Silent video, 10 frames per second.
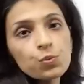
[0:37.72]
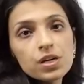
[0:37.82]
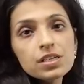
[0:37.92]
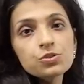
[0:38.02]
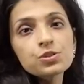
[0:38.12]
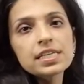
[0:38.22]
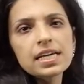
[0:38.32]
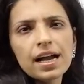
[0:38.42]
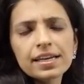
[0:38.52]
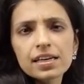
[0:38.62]
the word, you
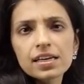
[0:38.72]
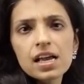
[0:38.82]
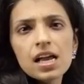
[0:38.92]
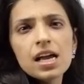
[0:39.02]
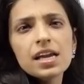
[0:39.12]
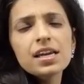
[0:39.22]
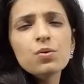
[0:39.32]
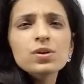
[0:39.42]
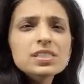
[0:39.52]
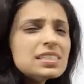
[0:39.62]
say idle. Now,
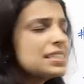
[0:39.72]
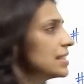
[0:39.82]
what does